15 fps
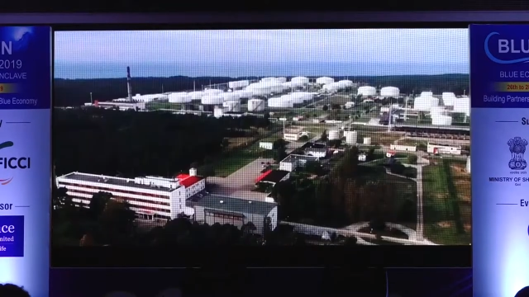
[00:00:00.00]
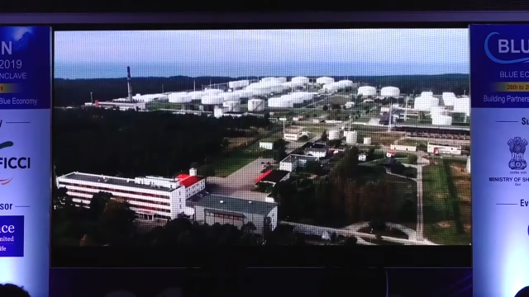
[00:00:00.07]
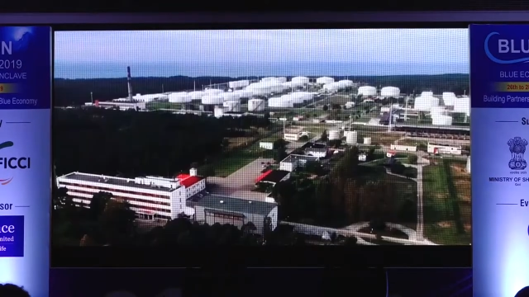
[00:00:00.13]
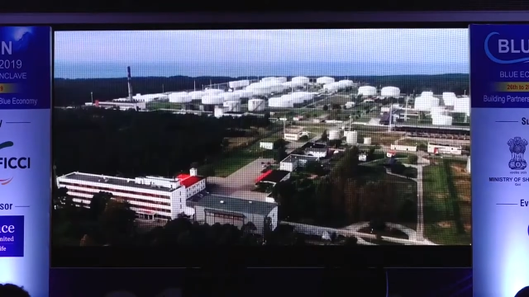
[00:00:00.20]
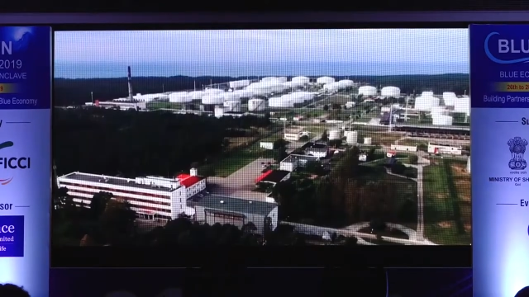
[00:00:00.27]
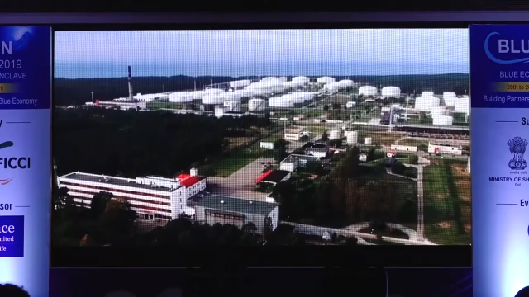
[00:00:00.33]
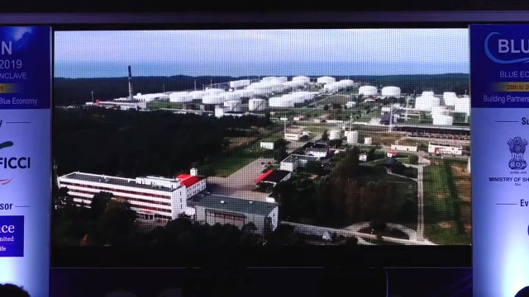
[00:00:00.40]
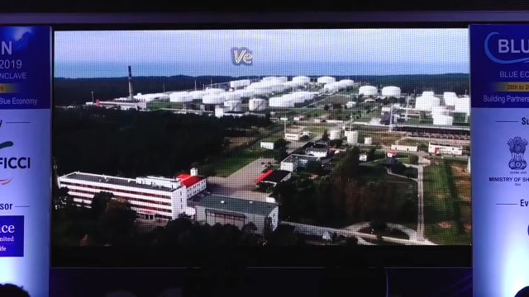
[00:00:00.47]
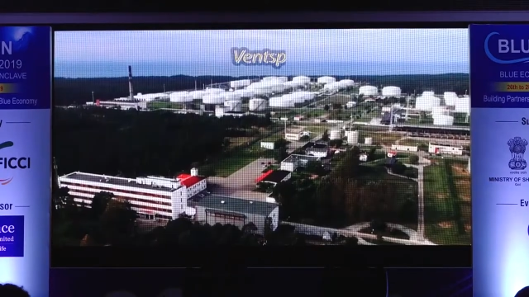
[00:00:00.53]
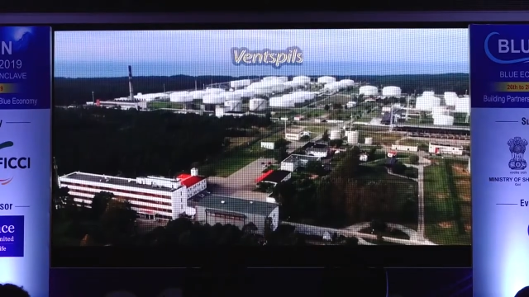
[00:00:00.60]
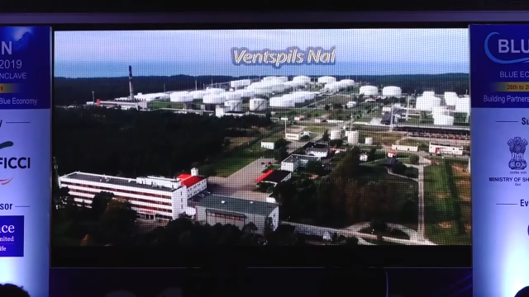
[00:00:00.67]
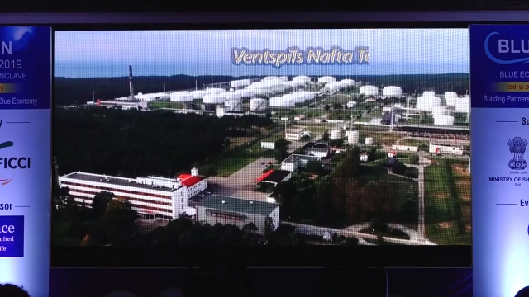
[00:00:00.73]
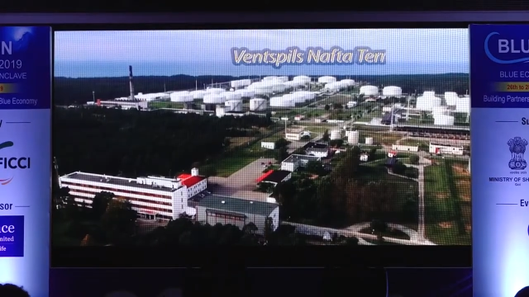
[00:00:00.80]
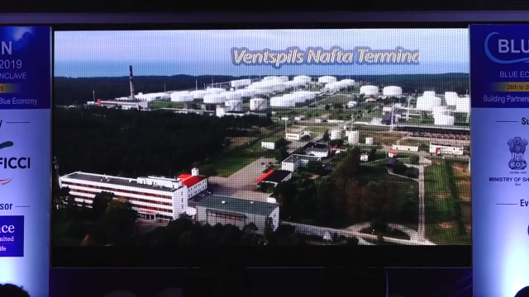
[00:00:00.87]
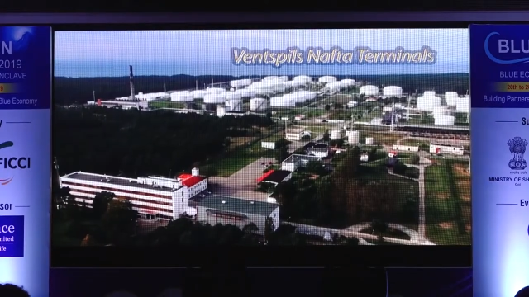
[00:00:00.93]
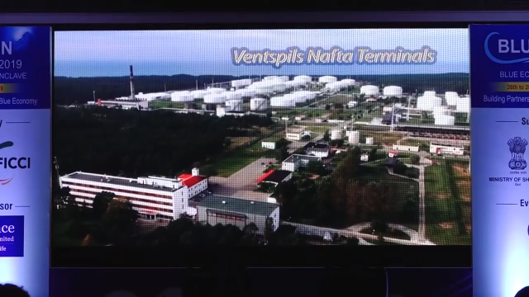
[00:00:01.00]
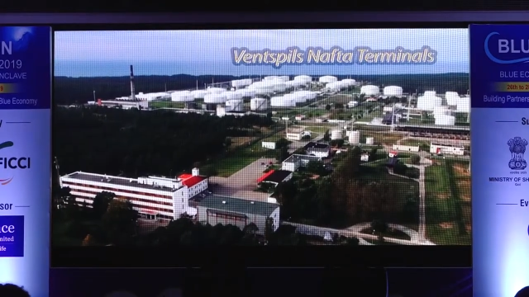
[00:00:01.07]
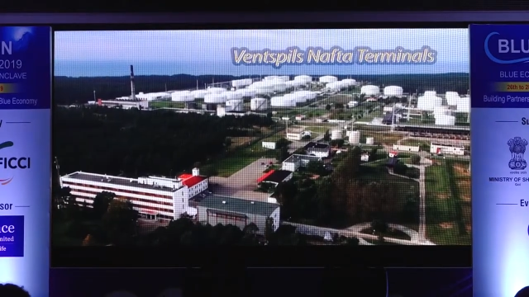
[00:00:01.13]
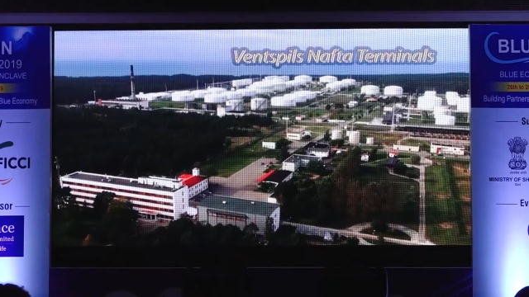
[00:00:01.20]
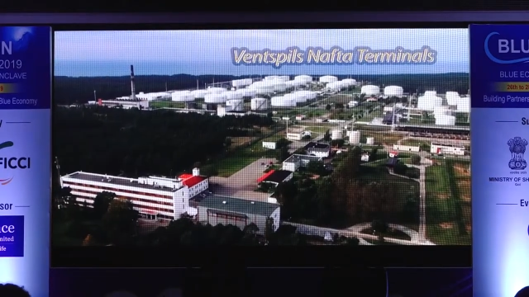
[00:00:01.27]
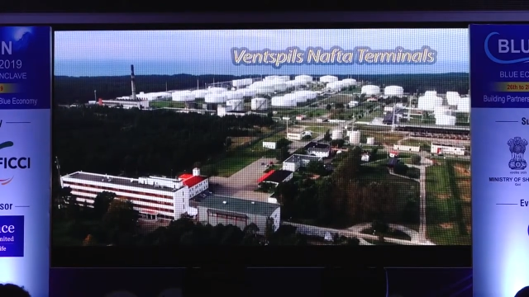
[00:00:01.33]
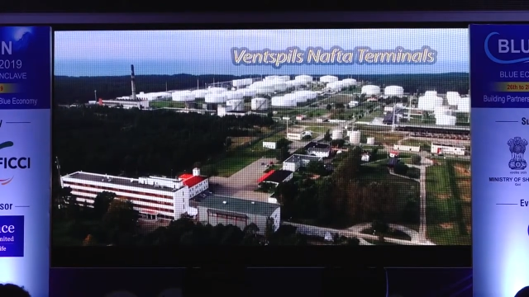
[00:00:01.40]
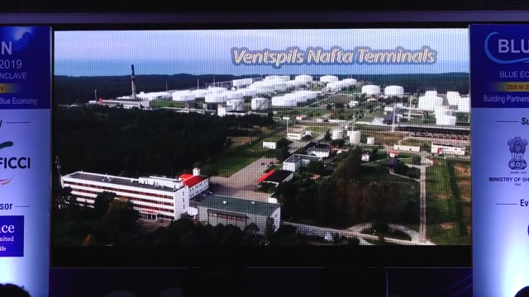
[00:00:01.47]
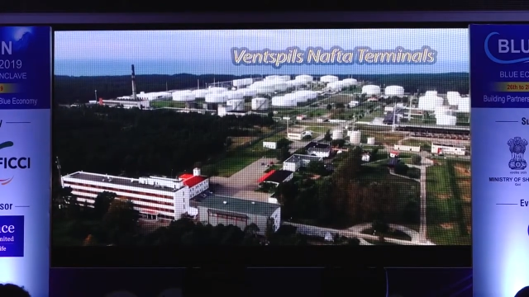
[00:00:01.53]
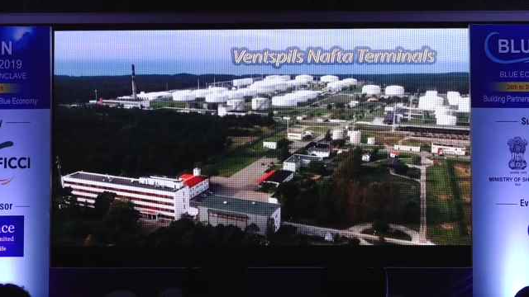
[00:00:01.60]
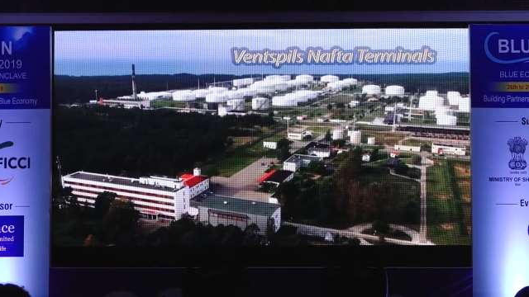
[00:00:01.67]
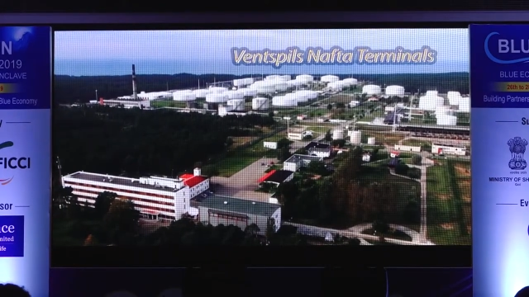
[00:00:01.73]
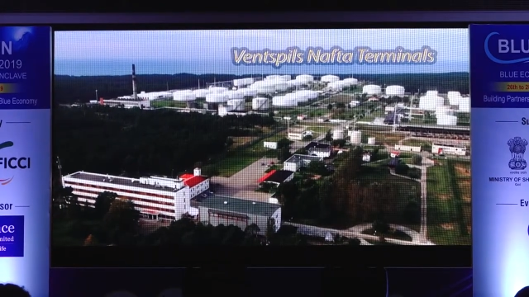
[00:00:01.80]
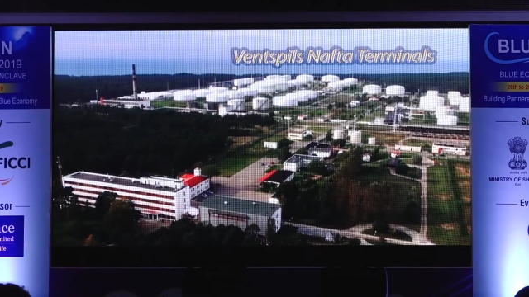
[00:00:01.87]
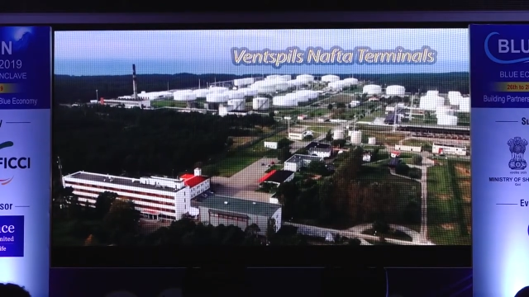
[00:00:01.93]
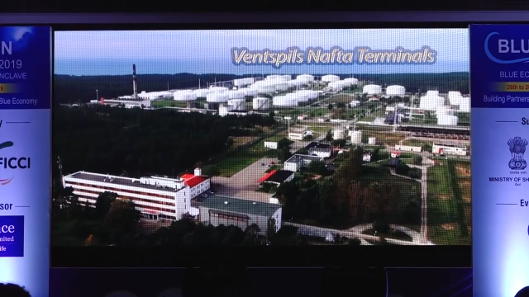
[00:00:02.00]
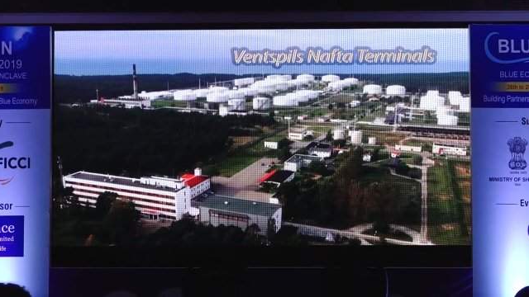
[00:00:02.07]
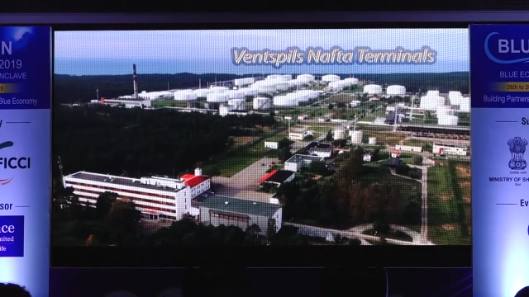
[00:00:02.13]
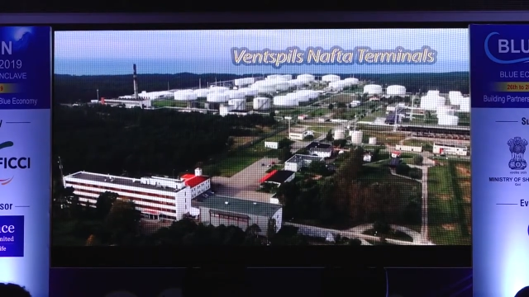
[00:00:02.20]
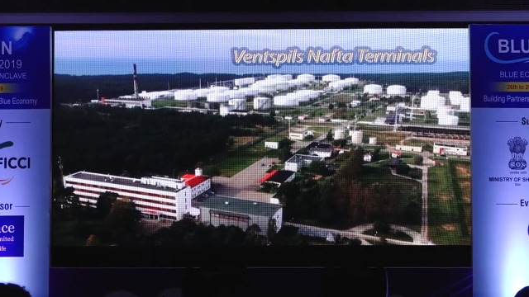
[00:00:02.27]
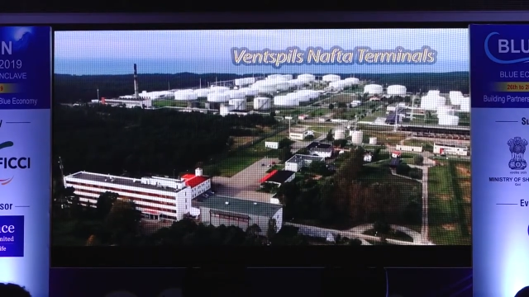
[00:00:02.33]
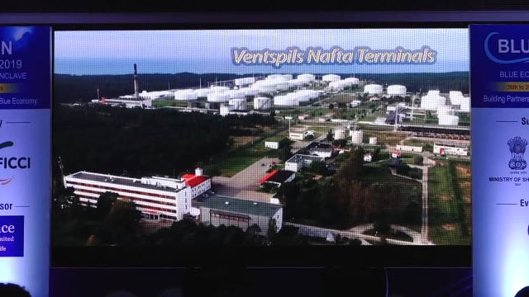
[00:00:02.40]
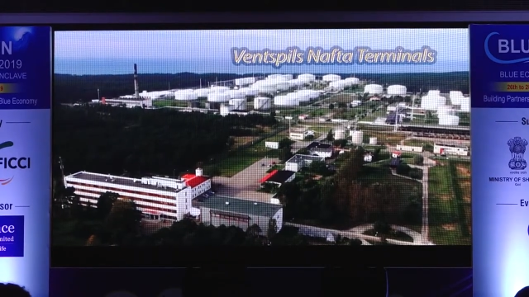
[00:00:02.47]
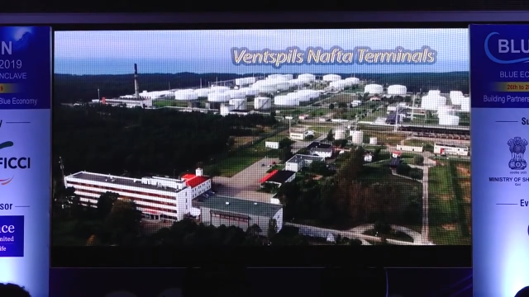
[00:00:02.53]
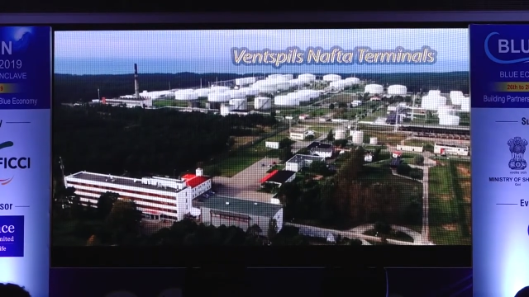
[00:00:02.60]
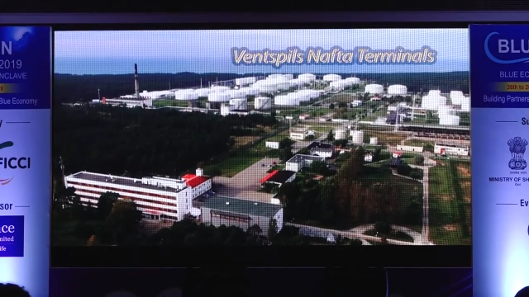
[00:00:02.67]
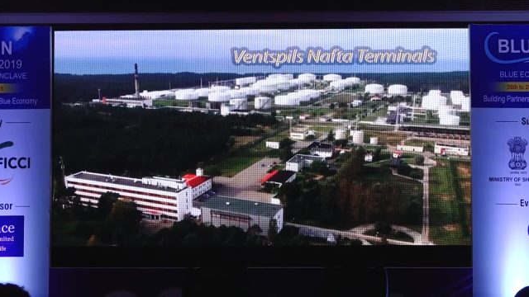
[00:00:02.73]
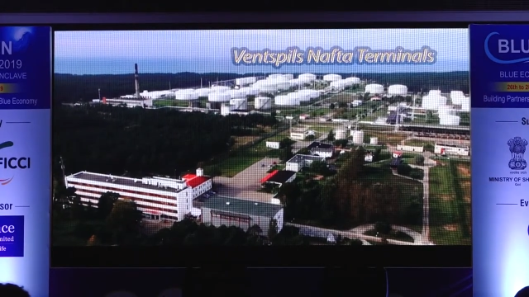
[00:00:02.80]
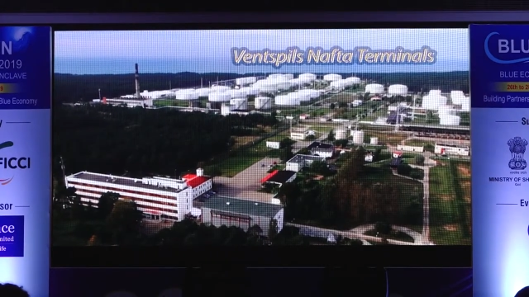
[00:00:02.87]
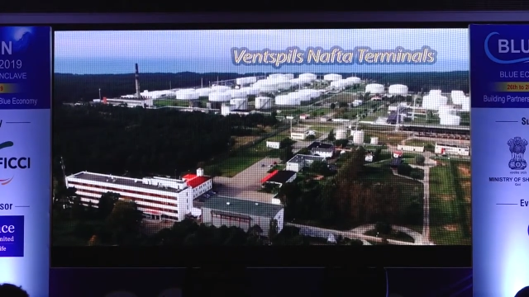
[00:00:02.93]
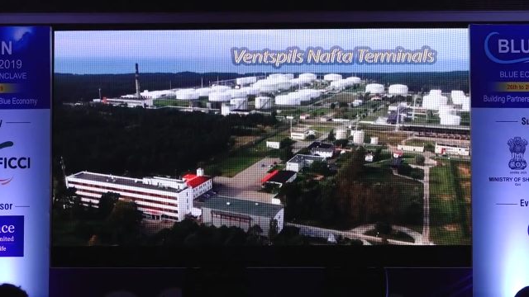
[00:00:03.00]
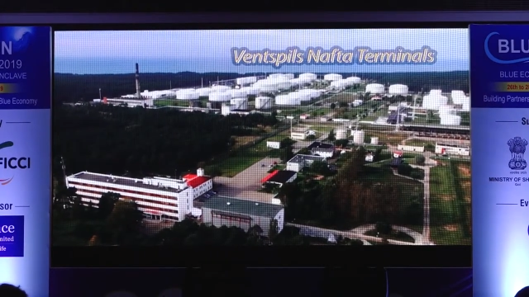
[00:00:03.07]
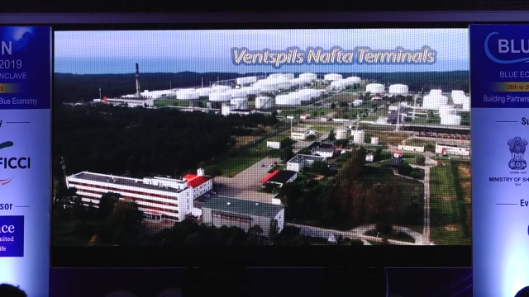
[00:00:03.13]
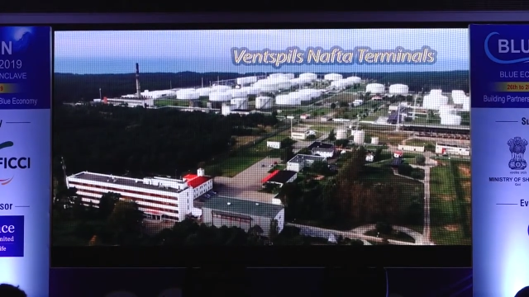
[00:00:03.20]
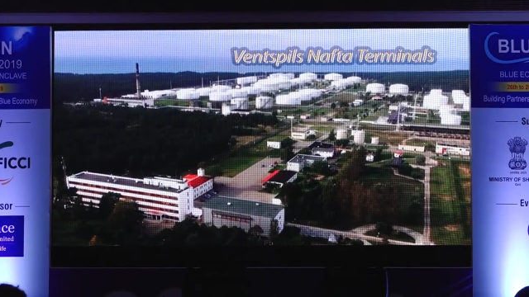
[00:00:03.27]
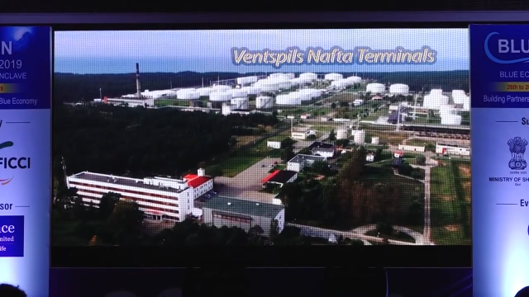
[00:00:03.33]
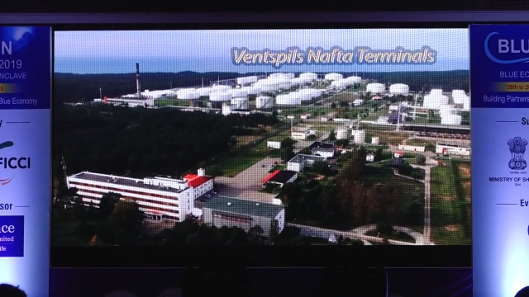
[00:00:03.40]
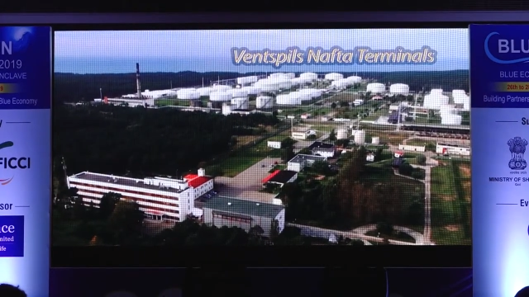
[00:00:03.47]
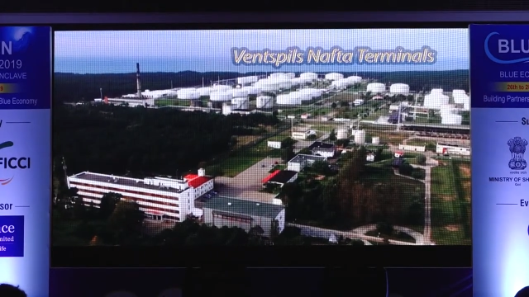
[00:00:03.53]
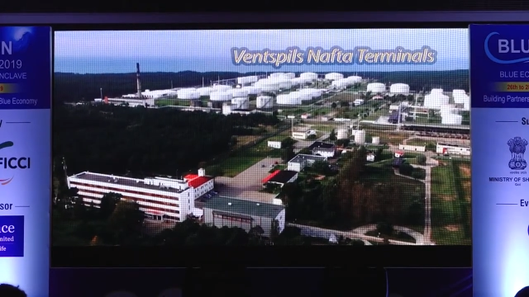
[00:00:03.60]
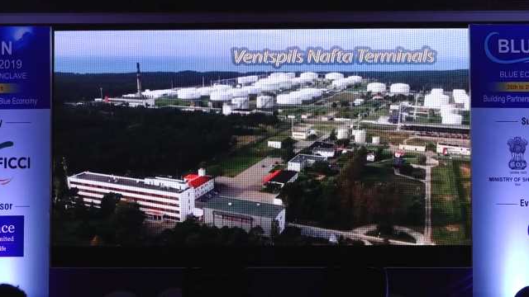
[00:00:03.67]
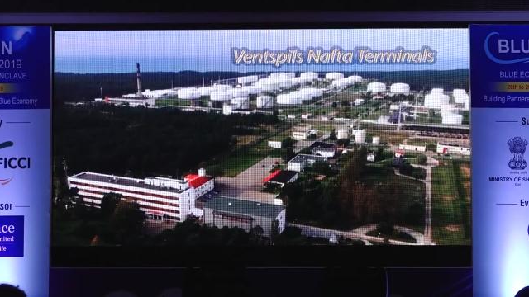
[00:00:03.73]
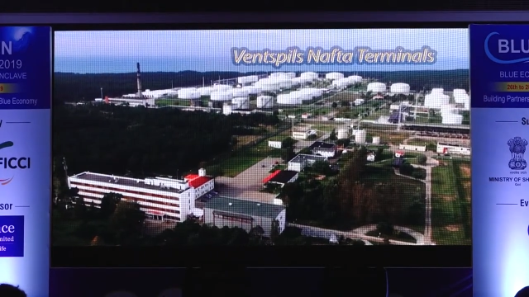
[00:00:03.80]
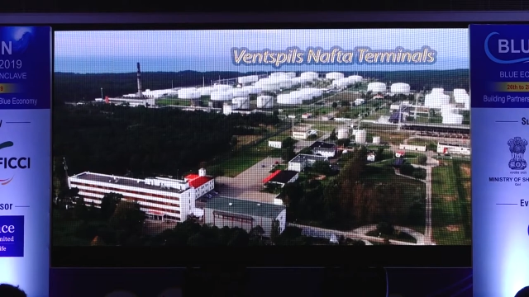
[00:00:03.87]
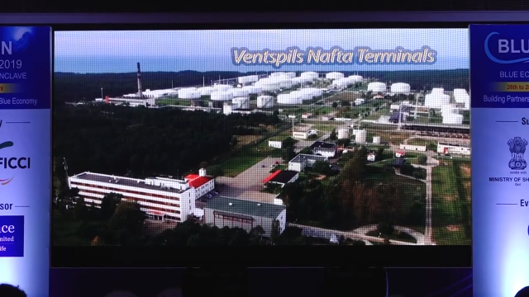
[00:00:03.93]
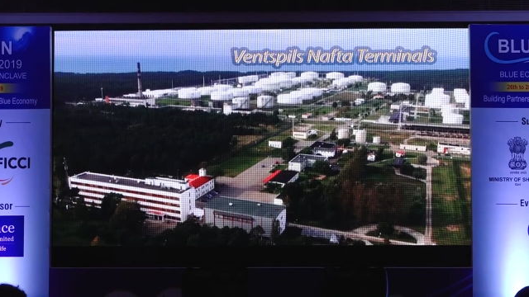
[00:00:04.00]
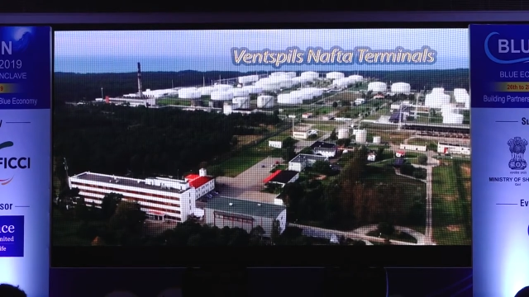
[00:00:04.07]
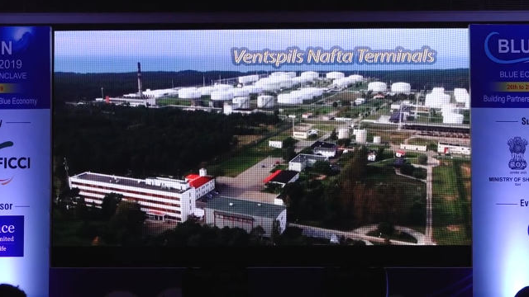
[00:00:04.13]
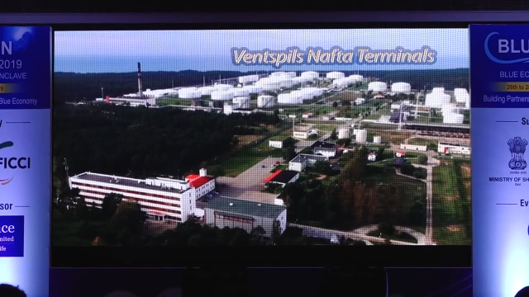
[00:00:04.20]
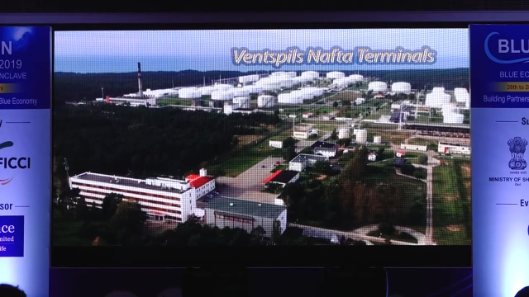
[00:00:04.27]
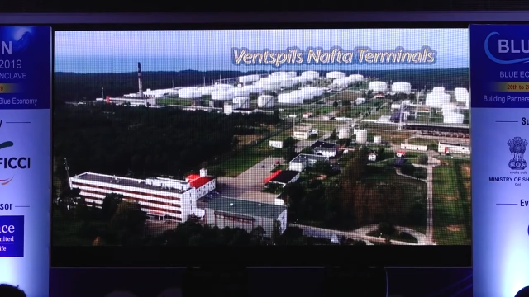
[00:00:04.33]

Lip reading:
(no speaker visible)